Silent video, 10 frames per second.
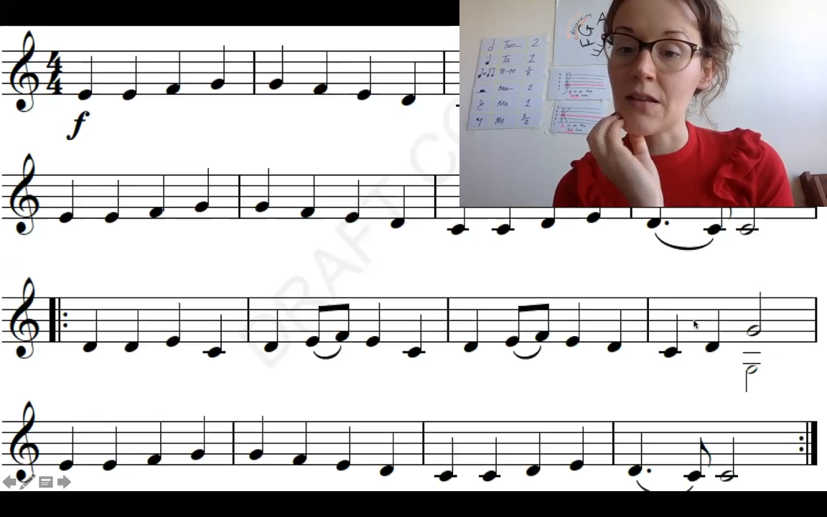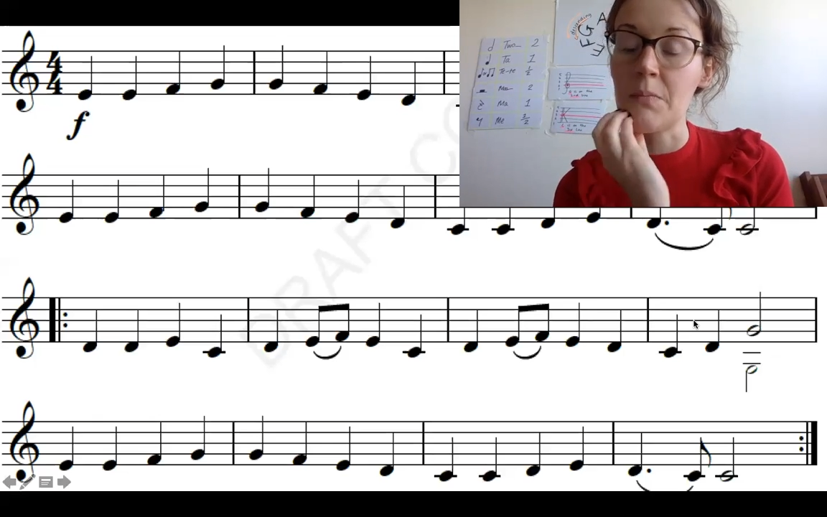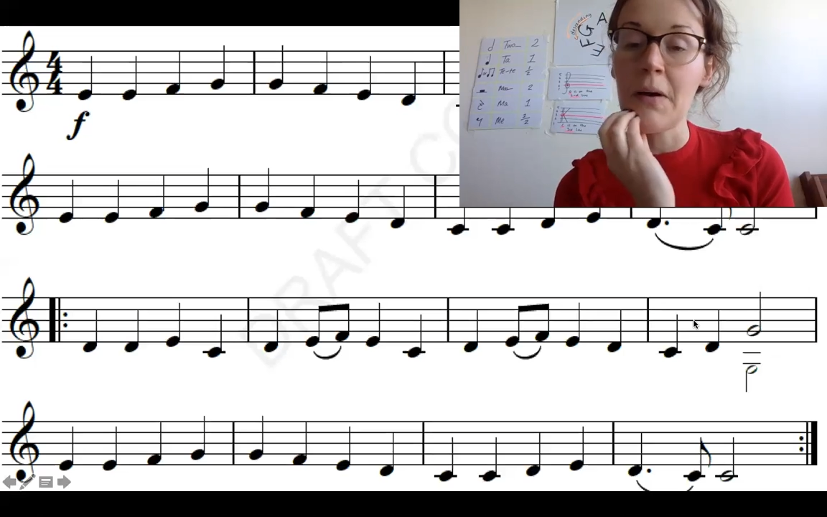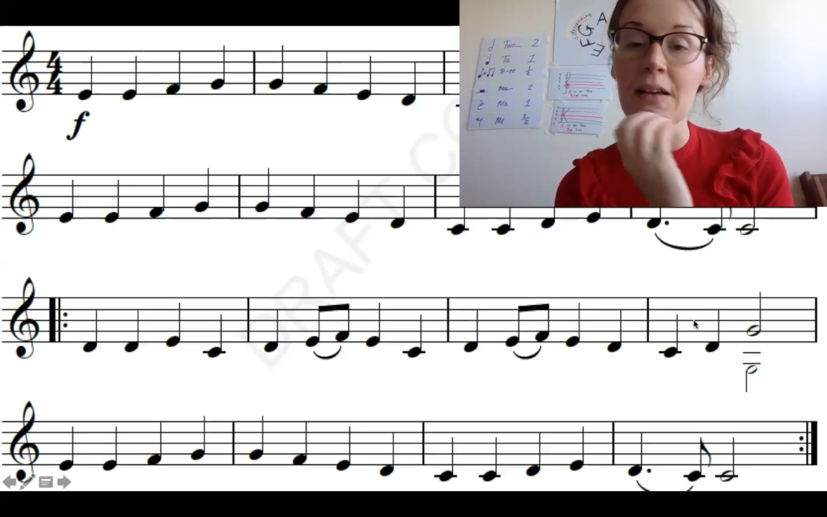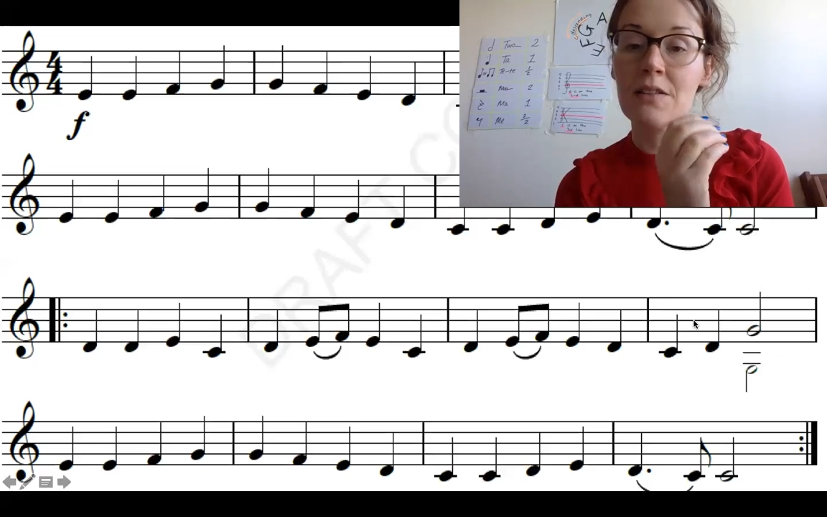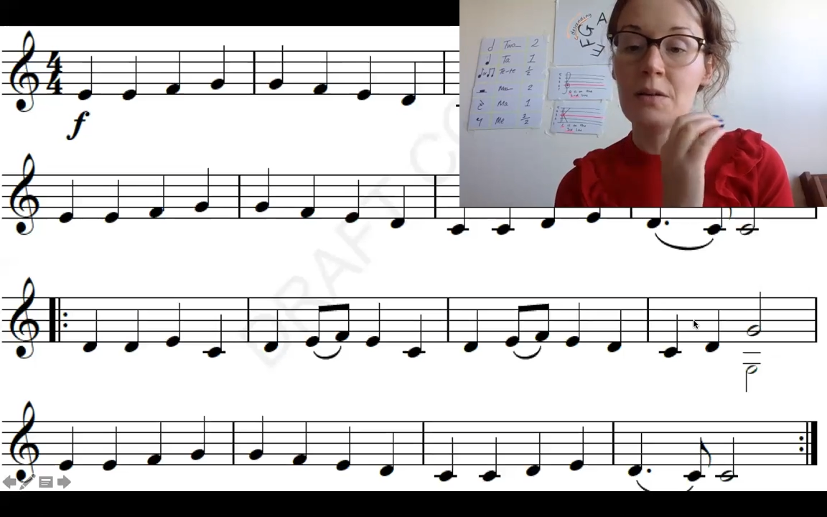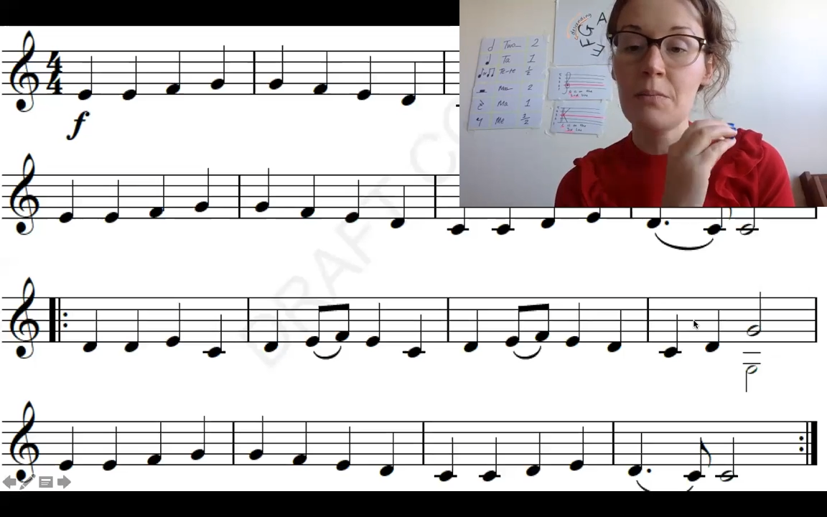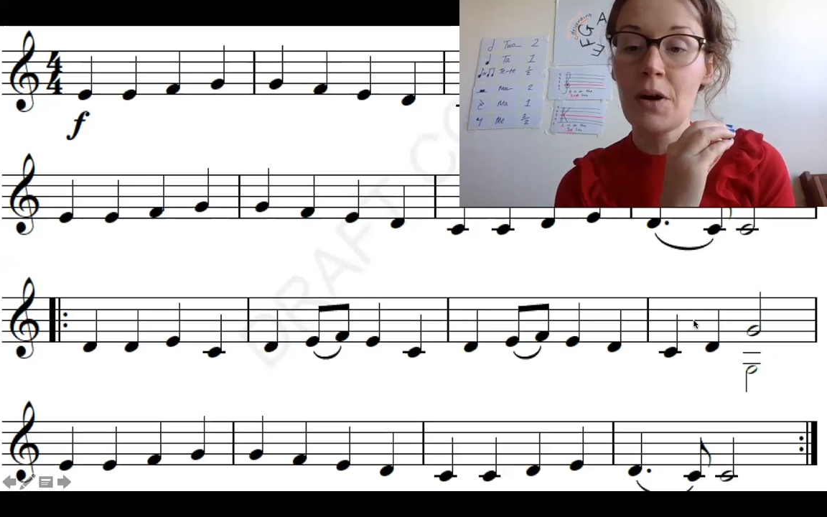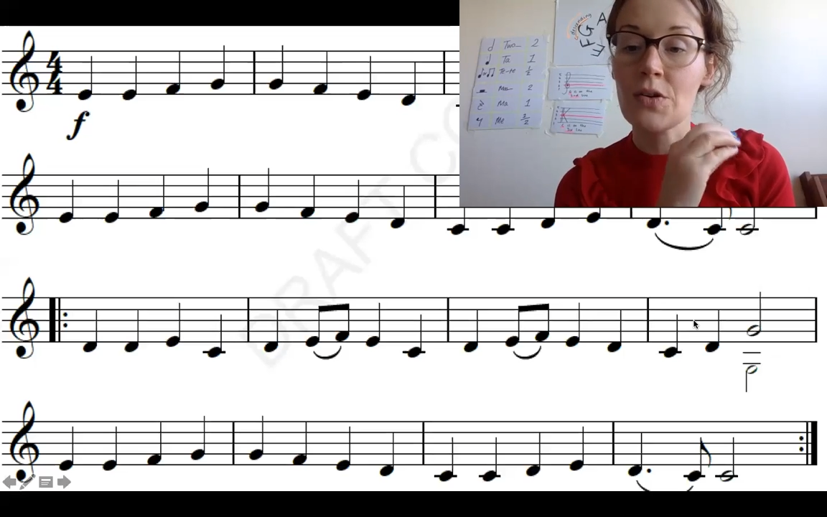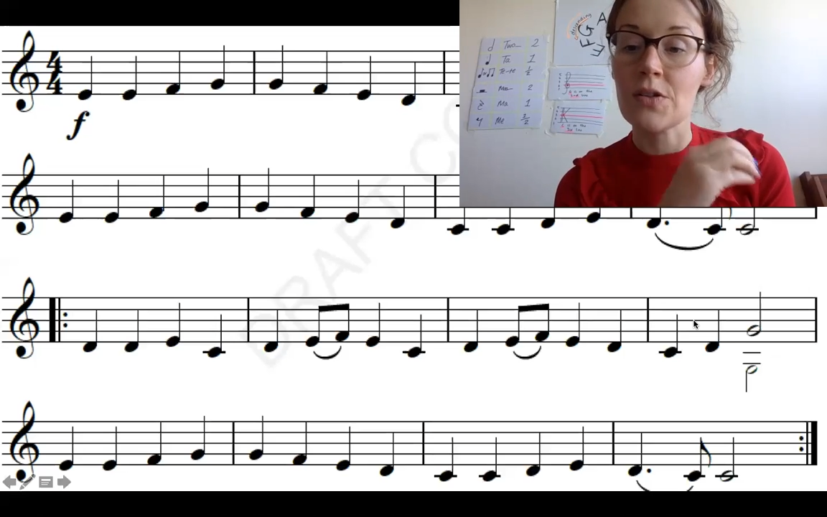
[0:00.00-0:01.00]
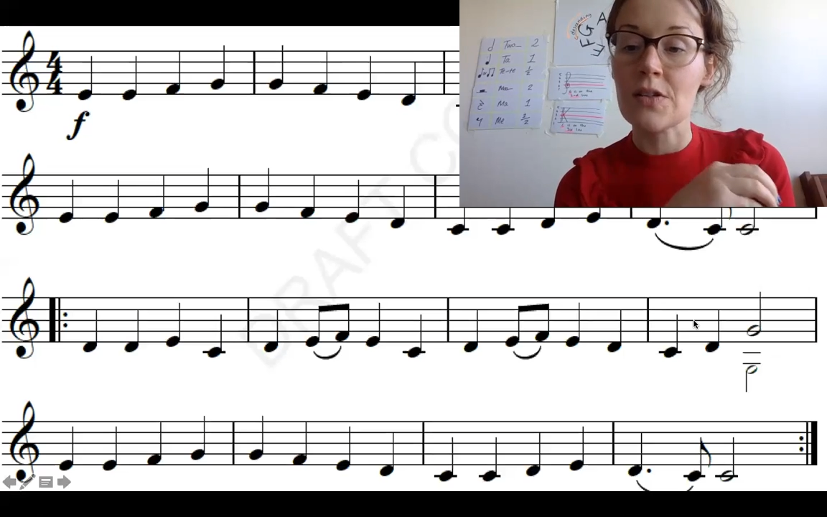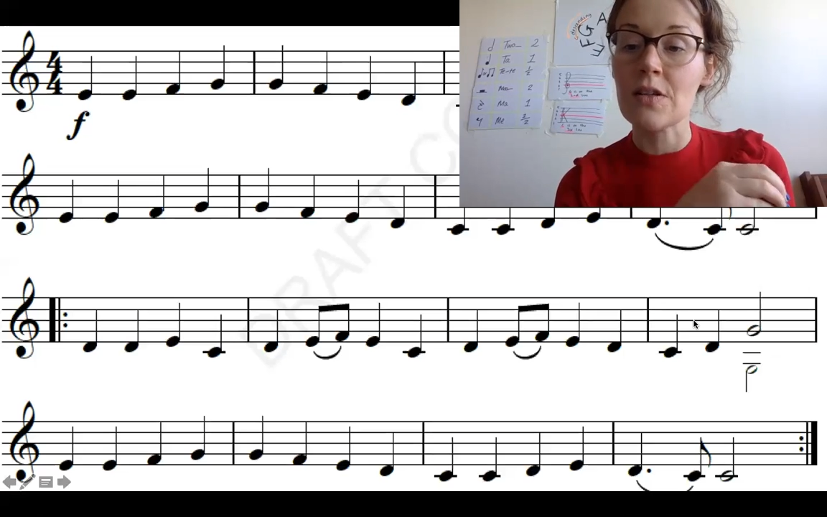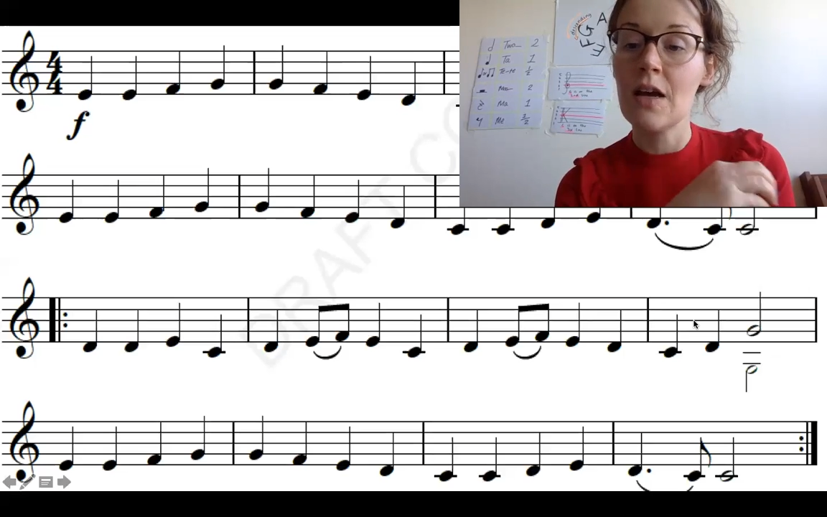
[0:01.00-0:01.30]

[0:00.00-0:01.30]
The best composers